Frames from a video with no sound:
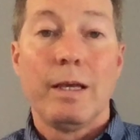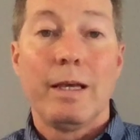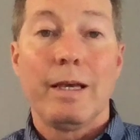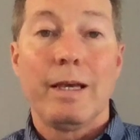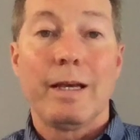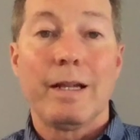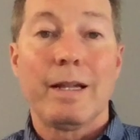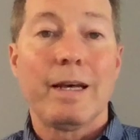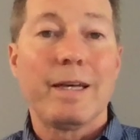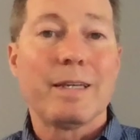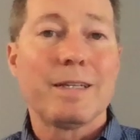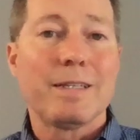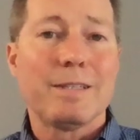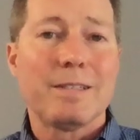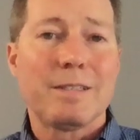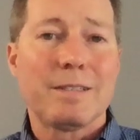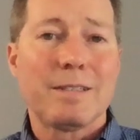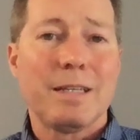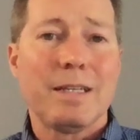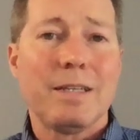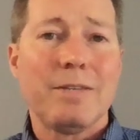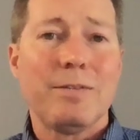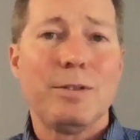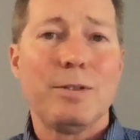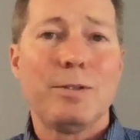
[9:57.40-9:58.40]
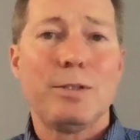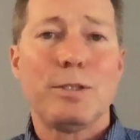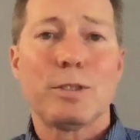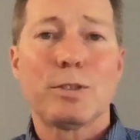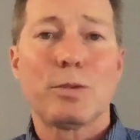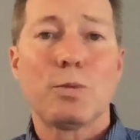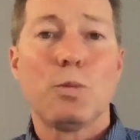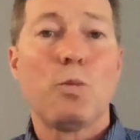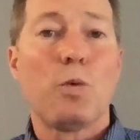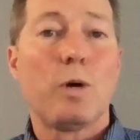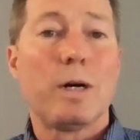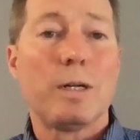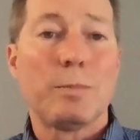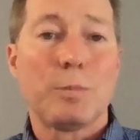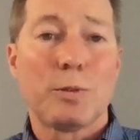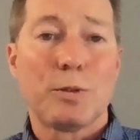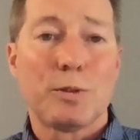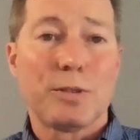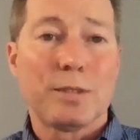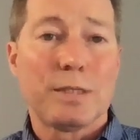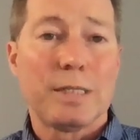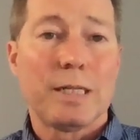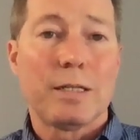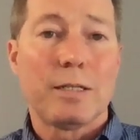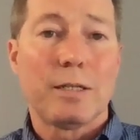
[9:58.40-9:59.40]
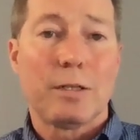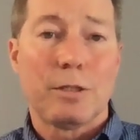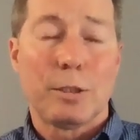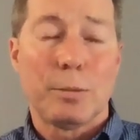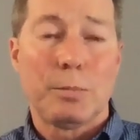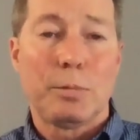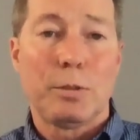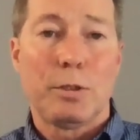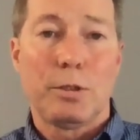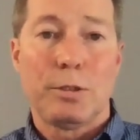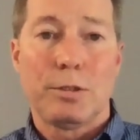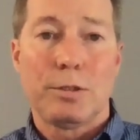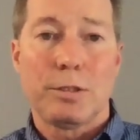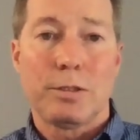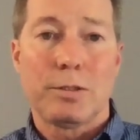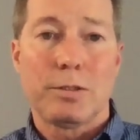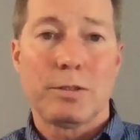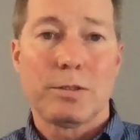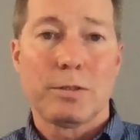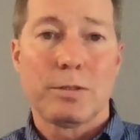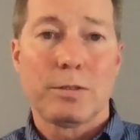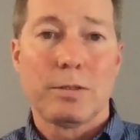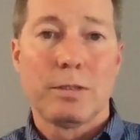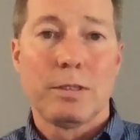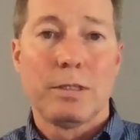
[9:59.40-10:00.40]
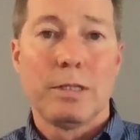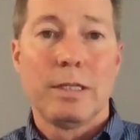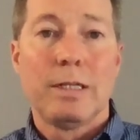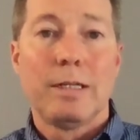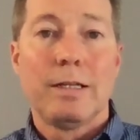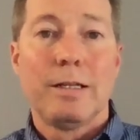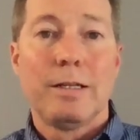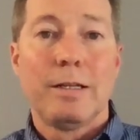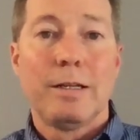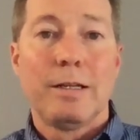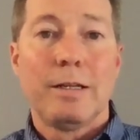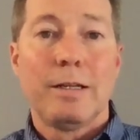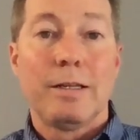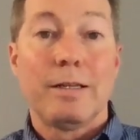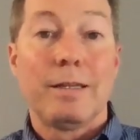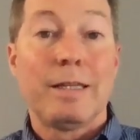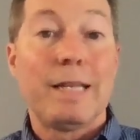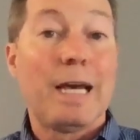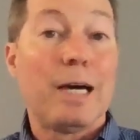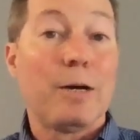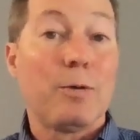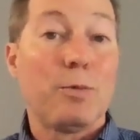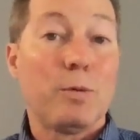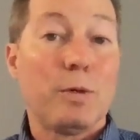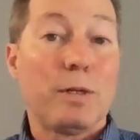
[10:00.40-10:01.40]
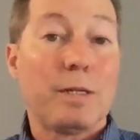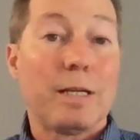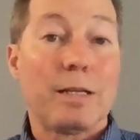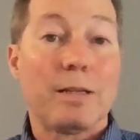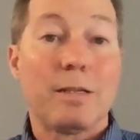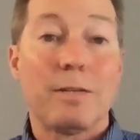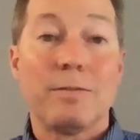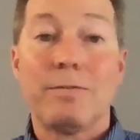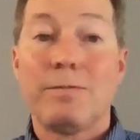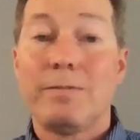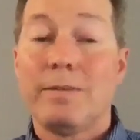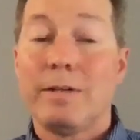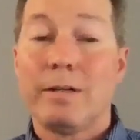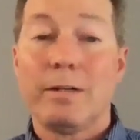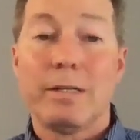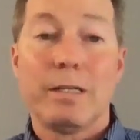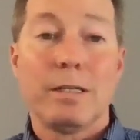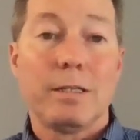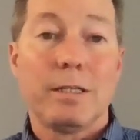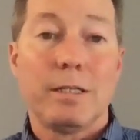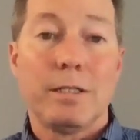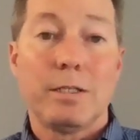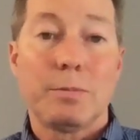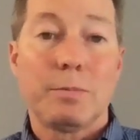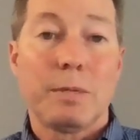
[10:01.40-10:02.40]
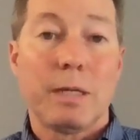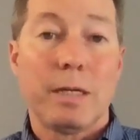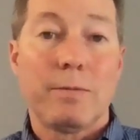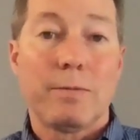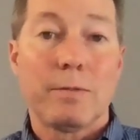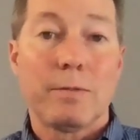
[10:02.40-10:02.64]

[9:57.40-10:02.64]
and I can save you just 1% on the purchase. That would, at the very least, pay